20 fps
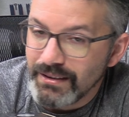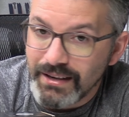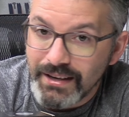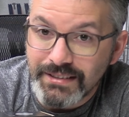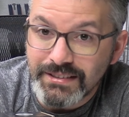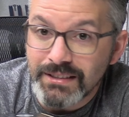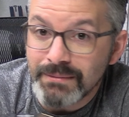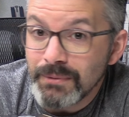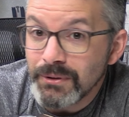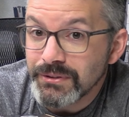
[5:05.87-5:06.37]

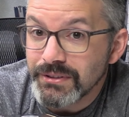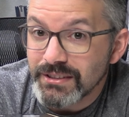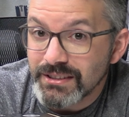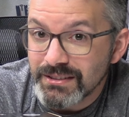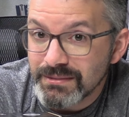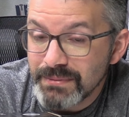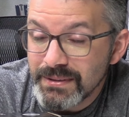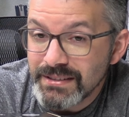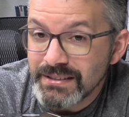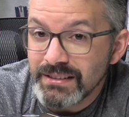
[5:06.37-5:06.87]
It's the most
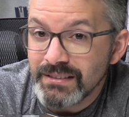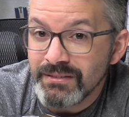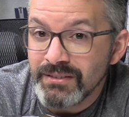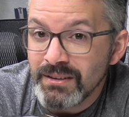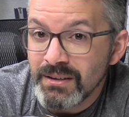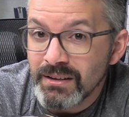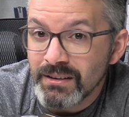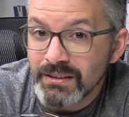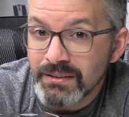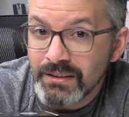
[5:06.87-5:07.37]
expensive
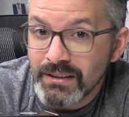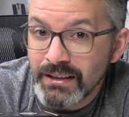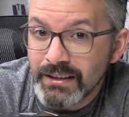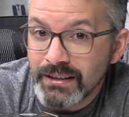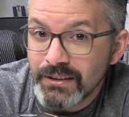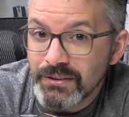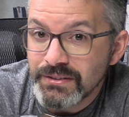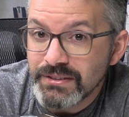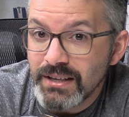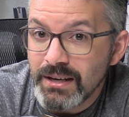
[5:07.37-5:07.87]

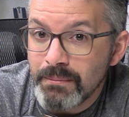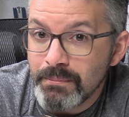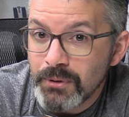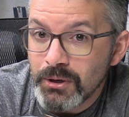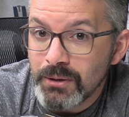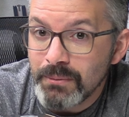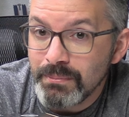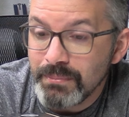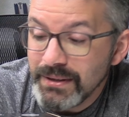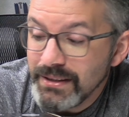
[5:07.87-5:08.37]
Lego set
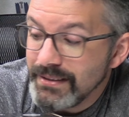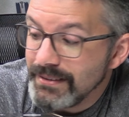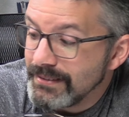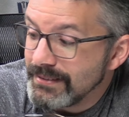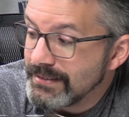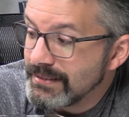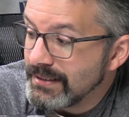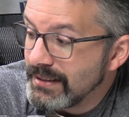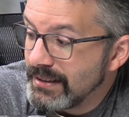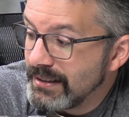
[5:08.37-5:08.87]
per
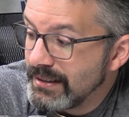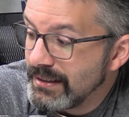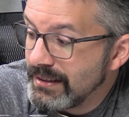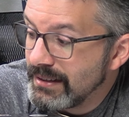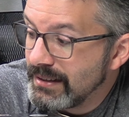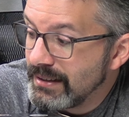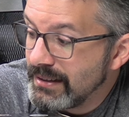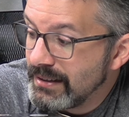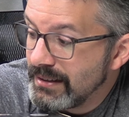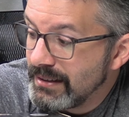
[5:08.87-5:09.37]
piece,
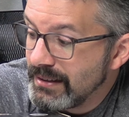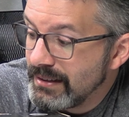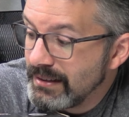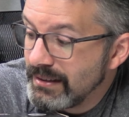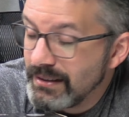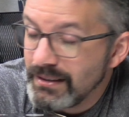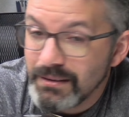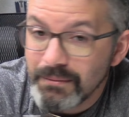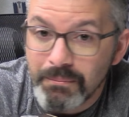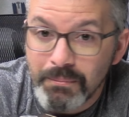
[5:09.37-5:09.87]

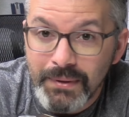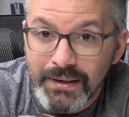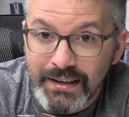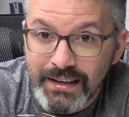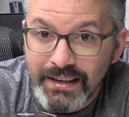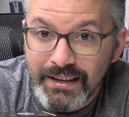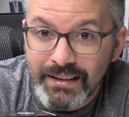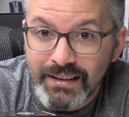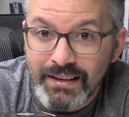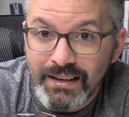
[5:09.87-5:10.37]
but
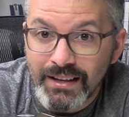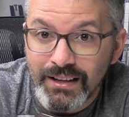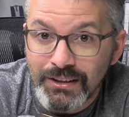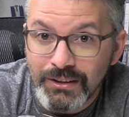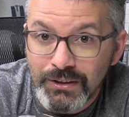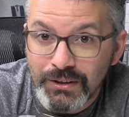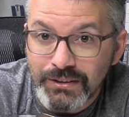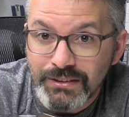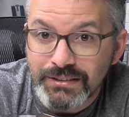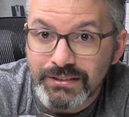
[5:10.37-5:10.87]
it
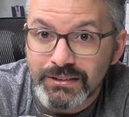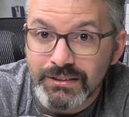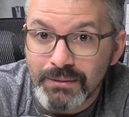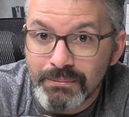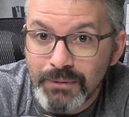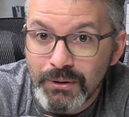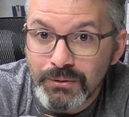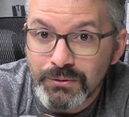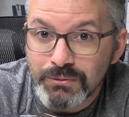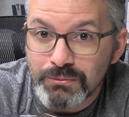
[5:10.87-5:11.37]
looks the
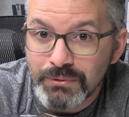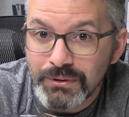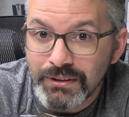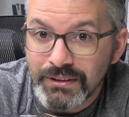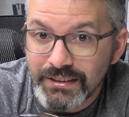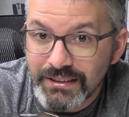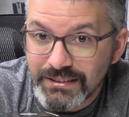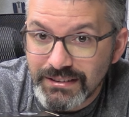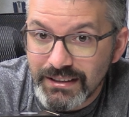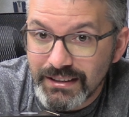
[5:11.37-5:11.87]
most
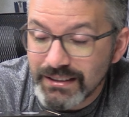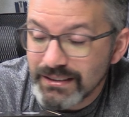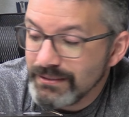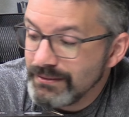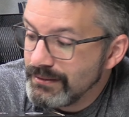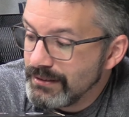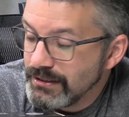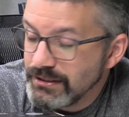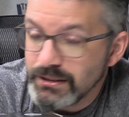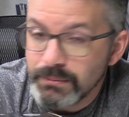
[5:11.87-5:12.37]
realistic.
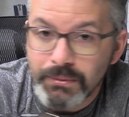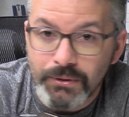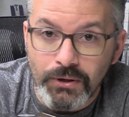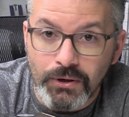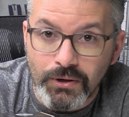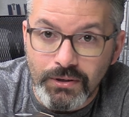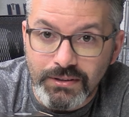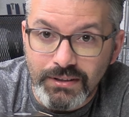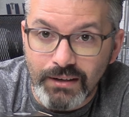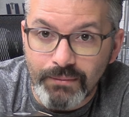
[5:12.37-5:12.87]
And you put the
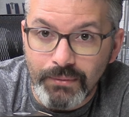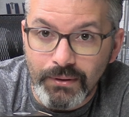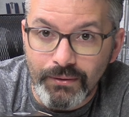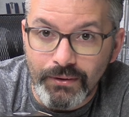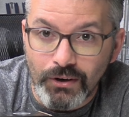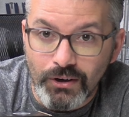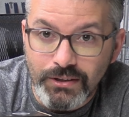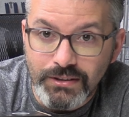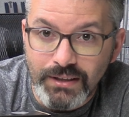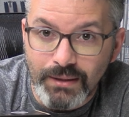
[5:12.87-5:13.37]
hardtop on.
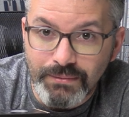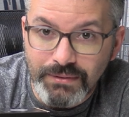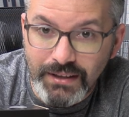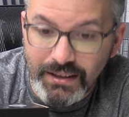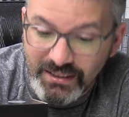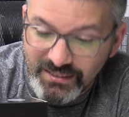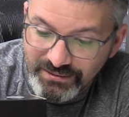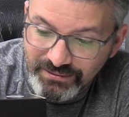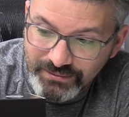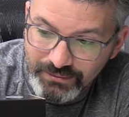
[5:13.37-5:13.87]
Hardtop's
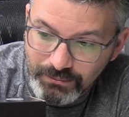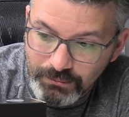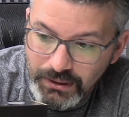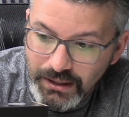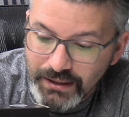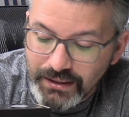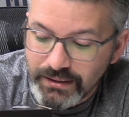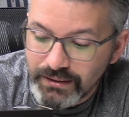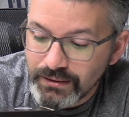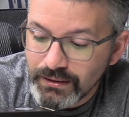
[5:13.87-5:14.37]
kind of
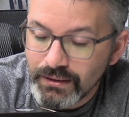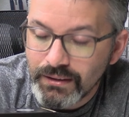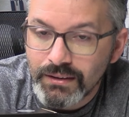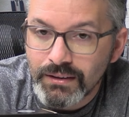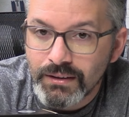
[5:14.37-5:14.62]
blocky,